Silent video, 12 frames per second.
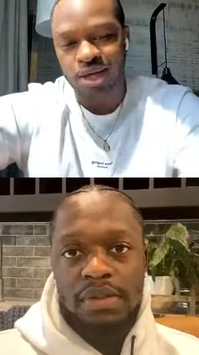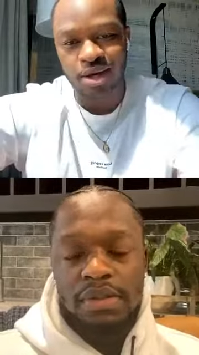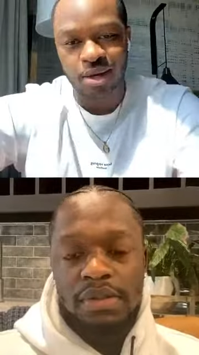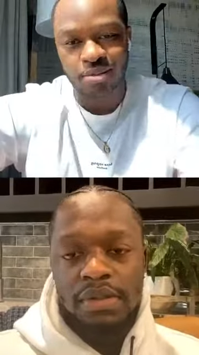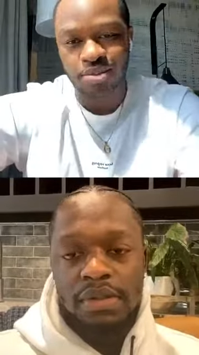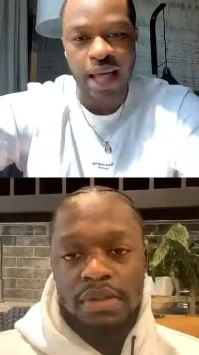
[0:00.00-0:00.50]

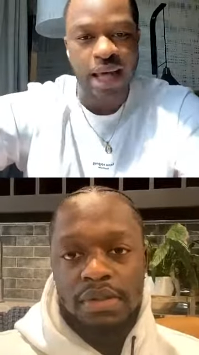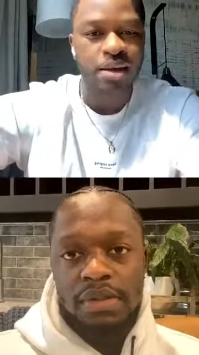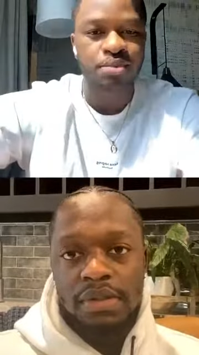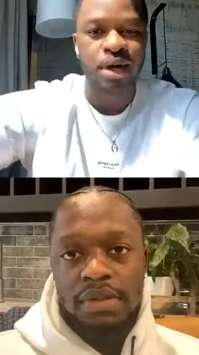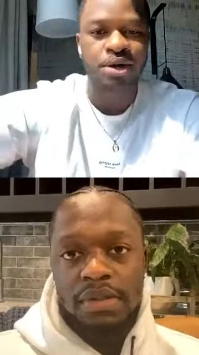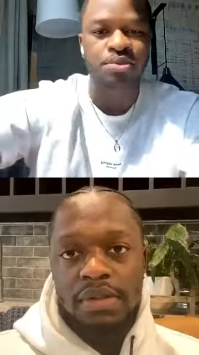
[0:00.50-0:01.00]
Speaker 1: Black and brown
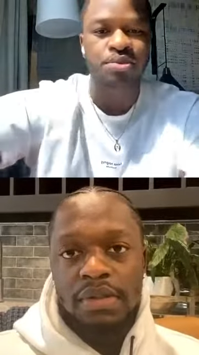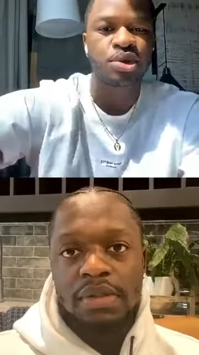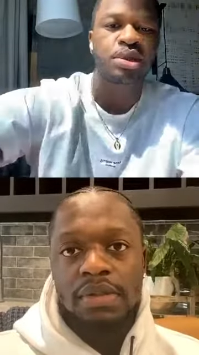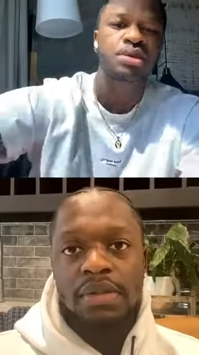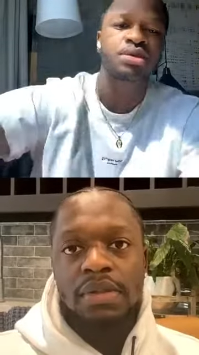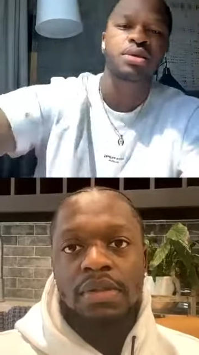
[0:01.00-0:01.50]
community.
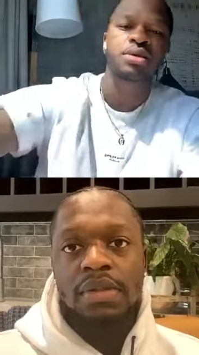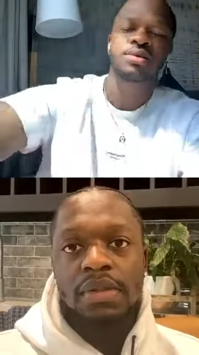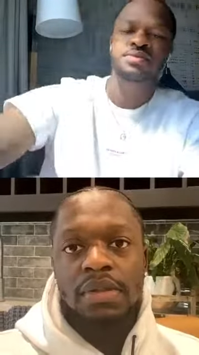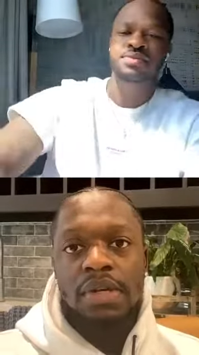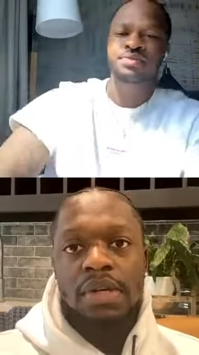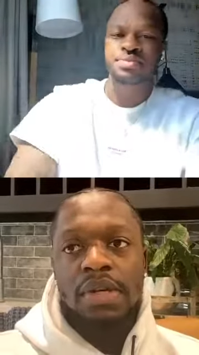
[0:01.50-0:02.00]
So,
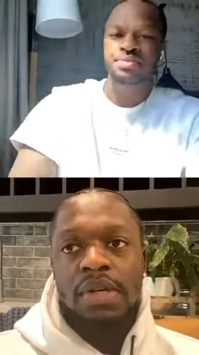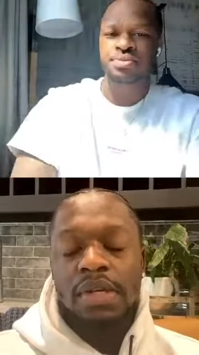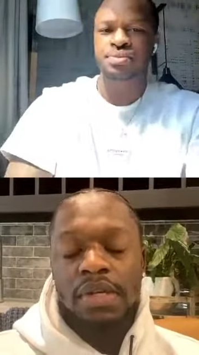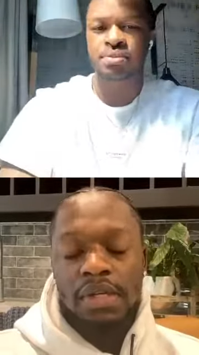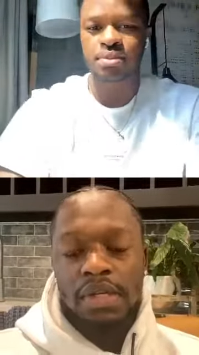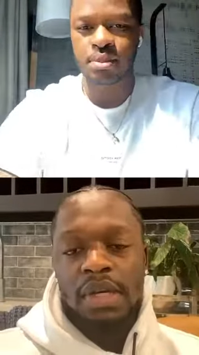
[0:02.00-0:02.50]
Speaker 2: yeah,
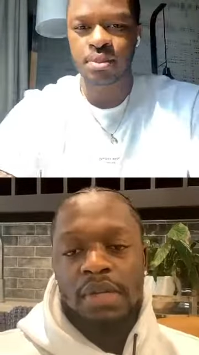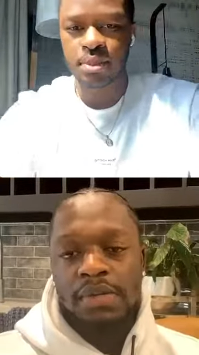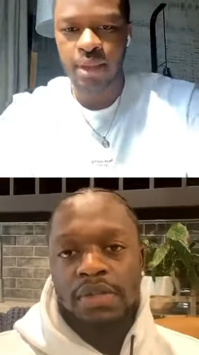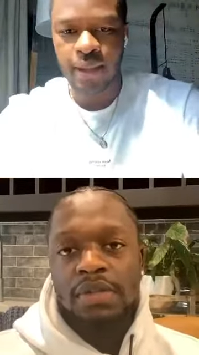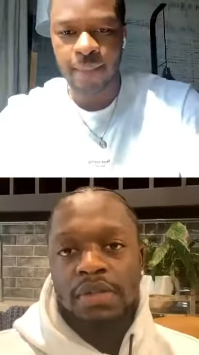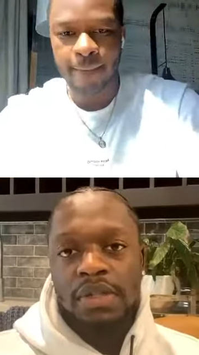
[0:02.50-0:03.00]
absolutely,
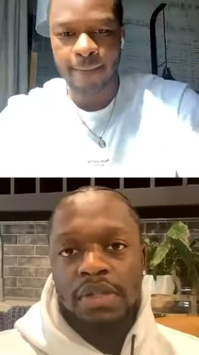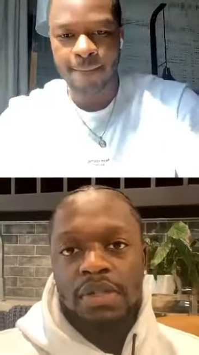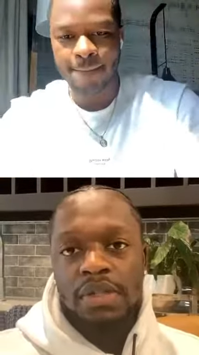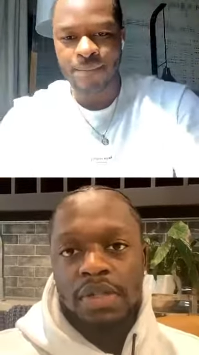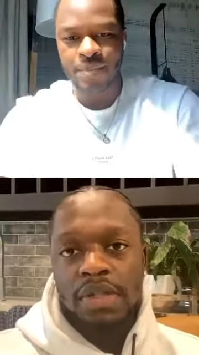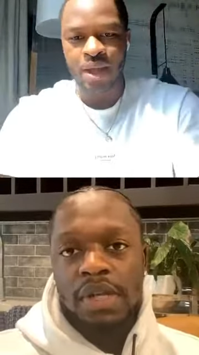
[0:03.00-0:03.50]

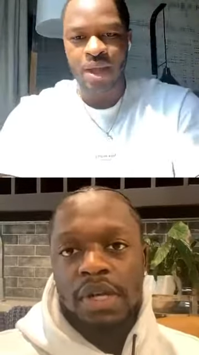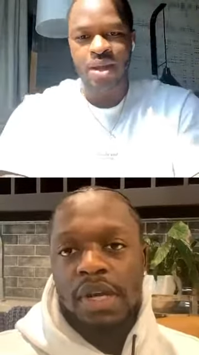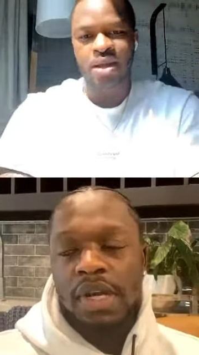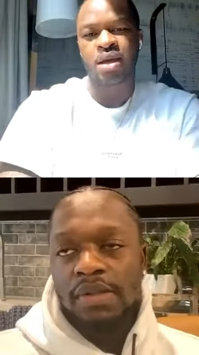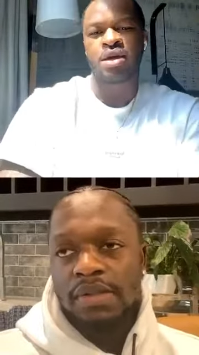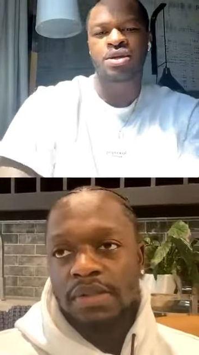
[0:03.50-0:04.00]

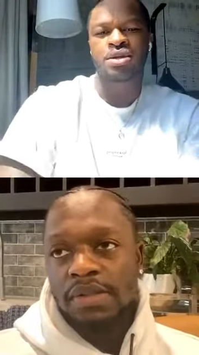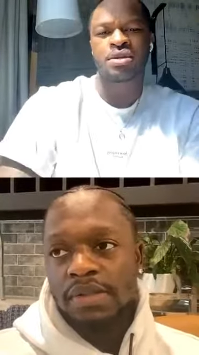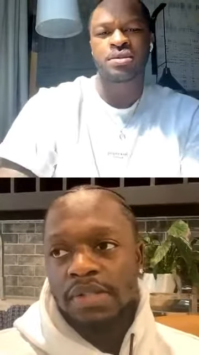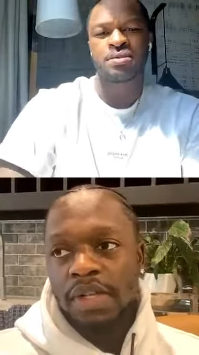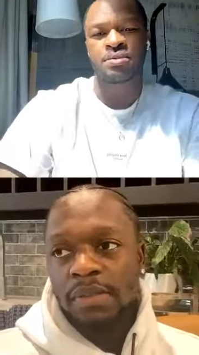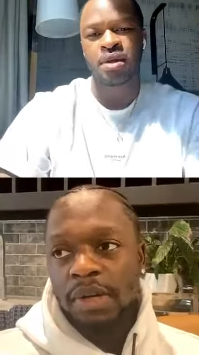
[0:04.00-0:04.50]
yeah
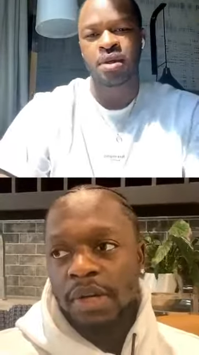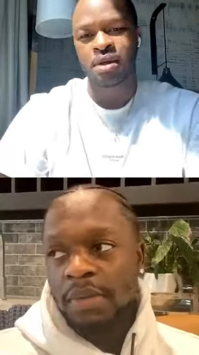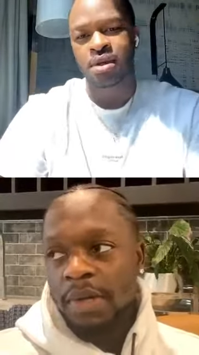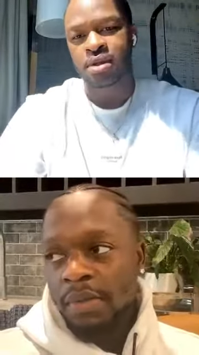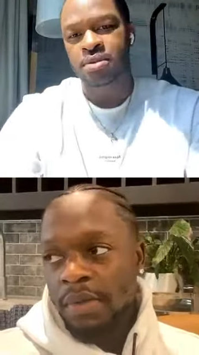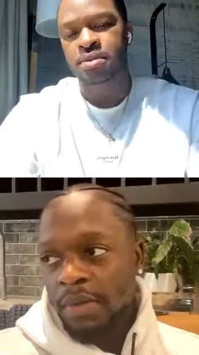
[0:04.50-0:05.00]
man.
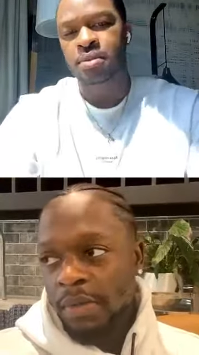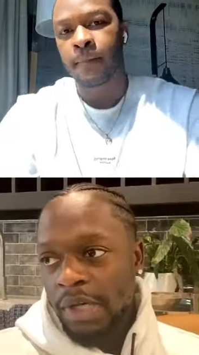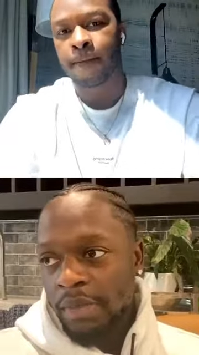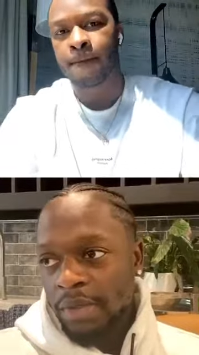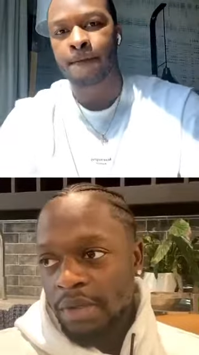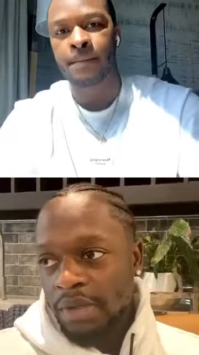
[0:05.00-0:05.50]
I'm happy
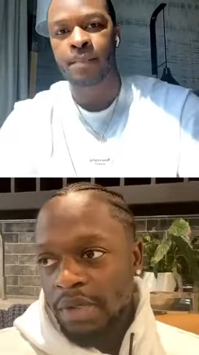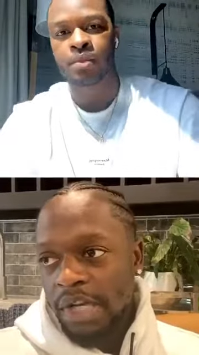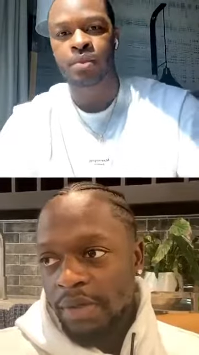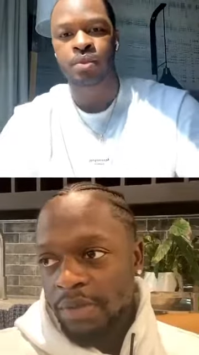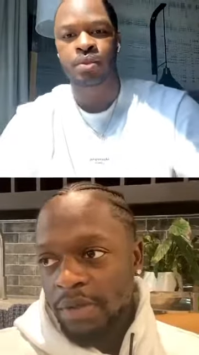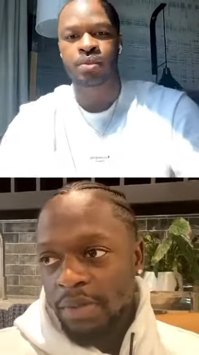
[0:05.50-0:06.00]
to
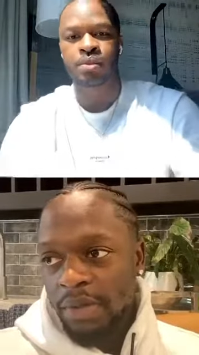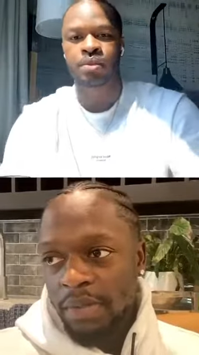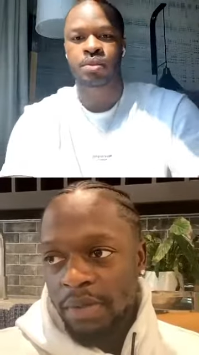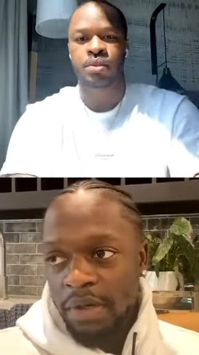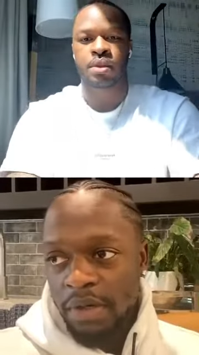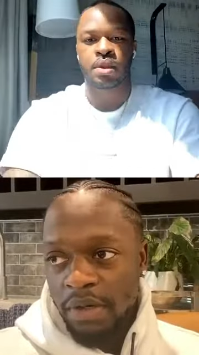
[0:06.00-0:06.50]
be a part
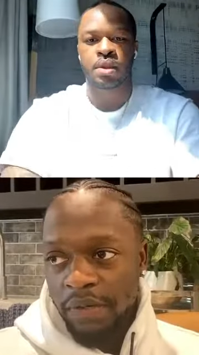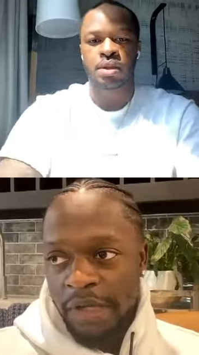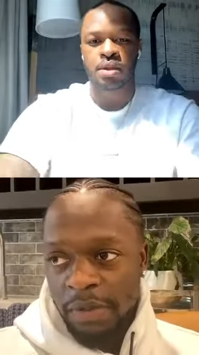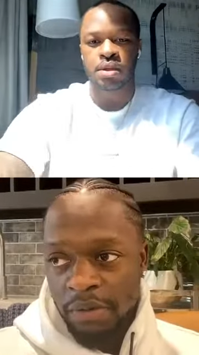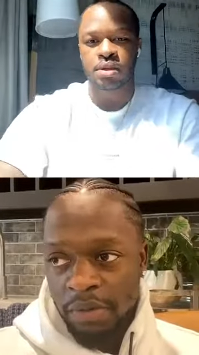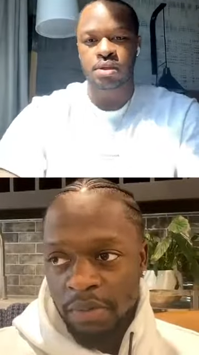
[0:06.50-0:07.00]
of
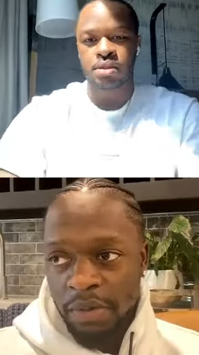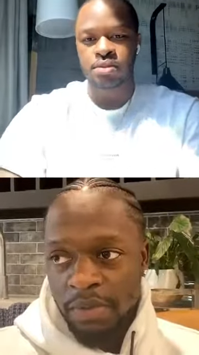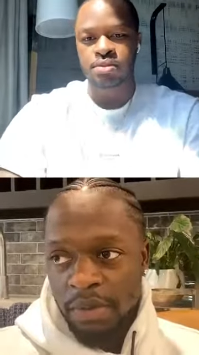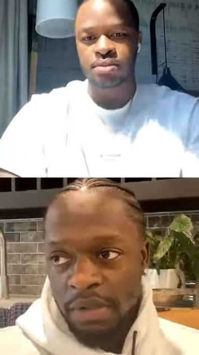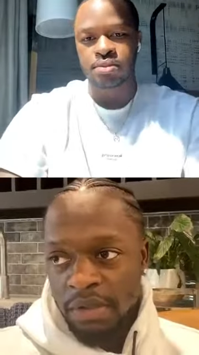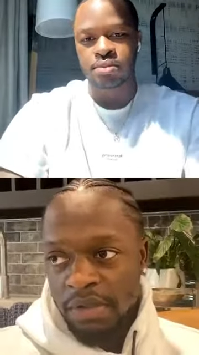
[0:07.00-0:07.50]

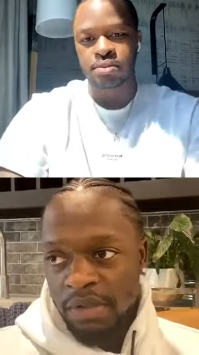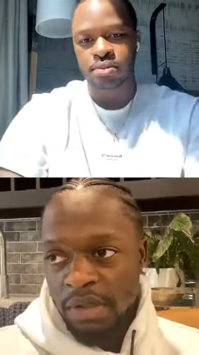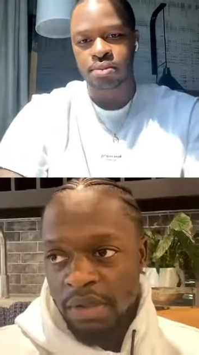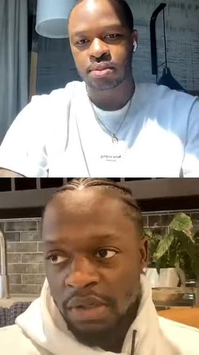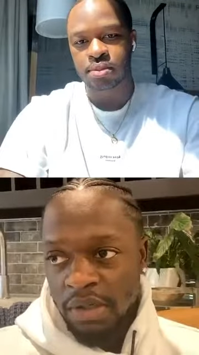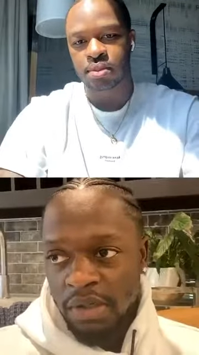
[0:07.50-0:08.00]
the